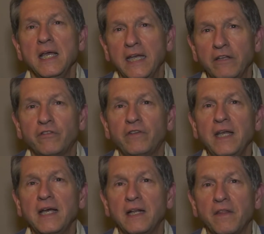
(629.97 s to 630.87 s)

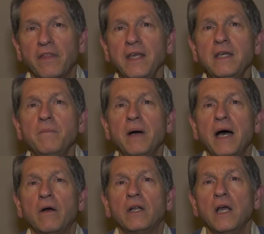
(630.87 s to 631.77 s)
Instead, think
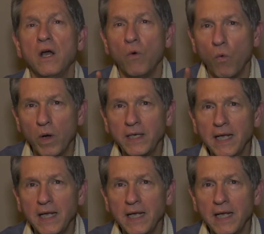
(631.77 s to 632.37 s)
about what